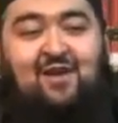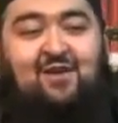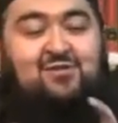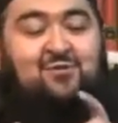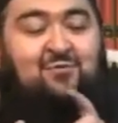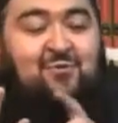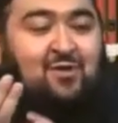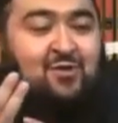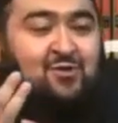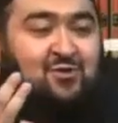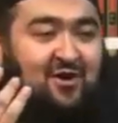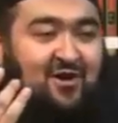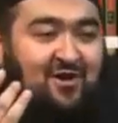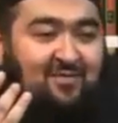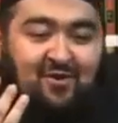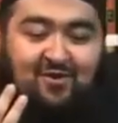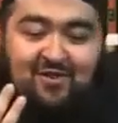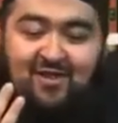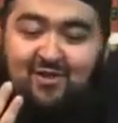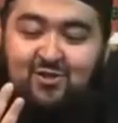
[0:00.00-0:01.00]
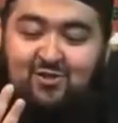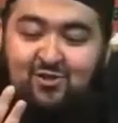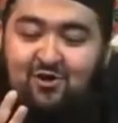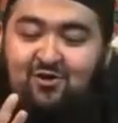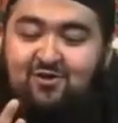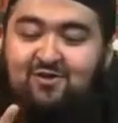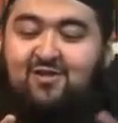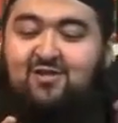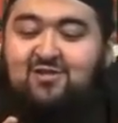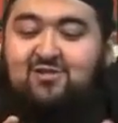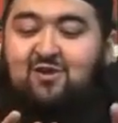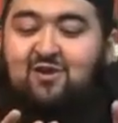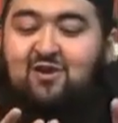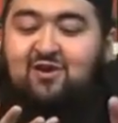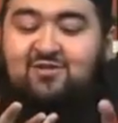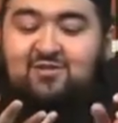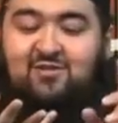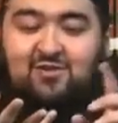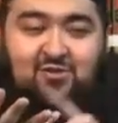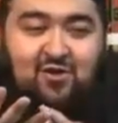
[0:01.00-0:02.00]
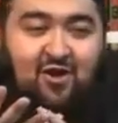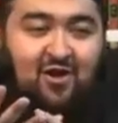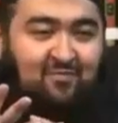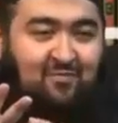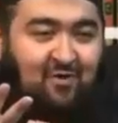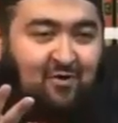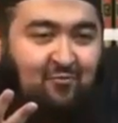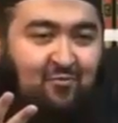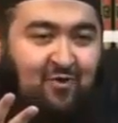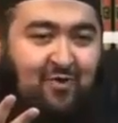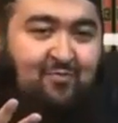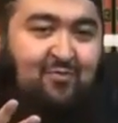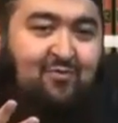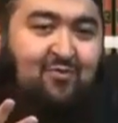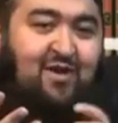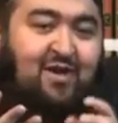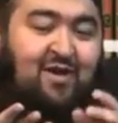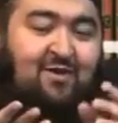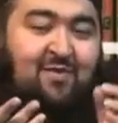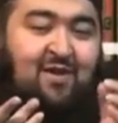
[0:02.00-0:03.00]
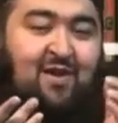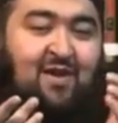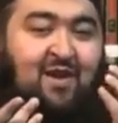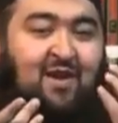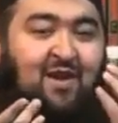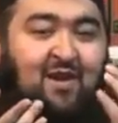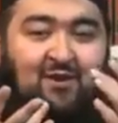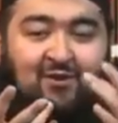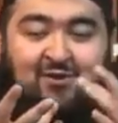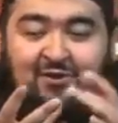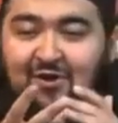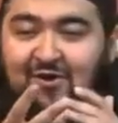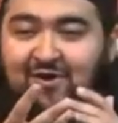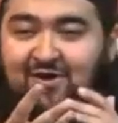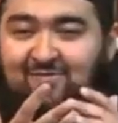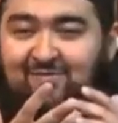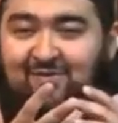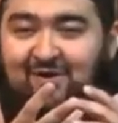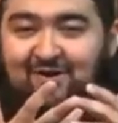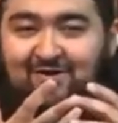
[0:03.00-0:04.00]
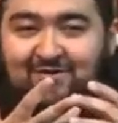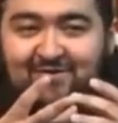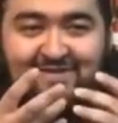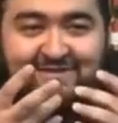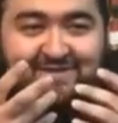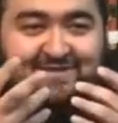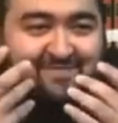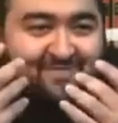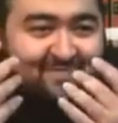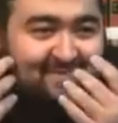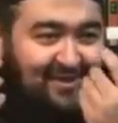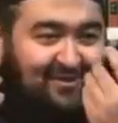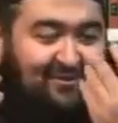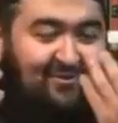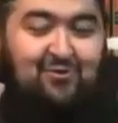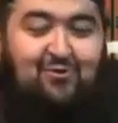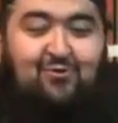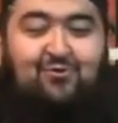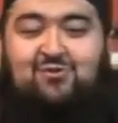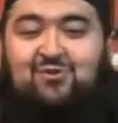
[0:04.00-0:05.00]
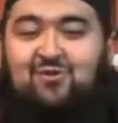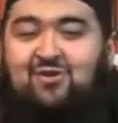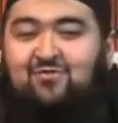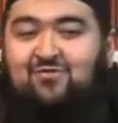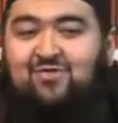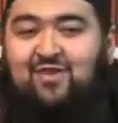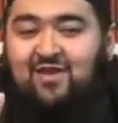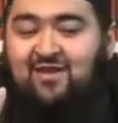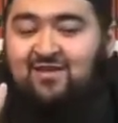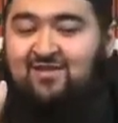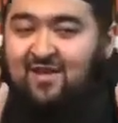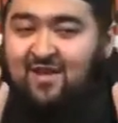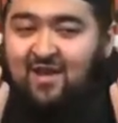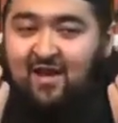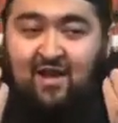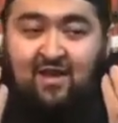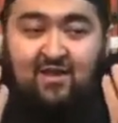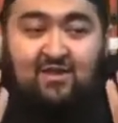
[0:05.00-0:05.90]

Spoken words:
So when you talk about like chocolate sauce, you talk about whipped cream, you talk about, those sort of things,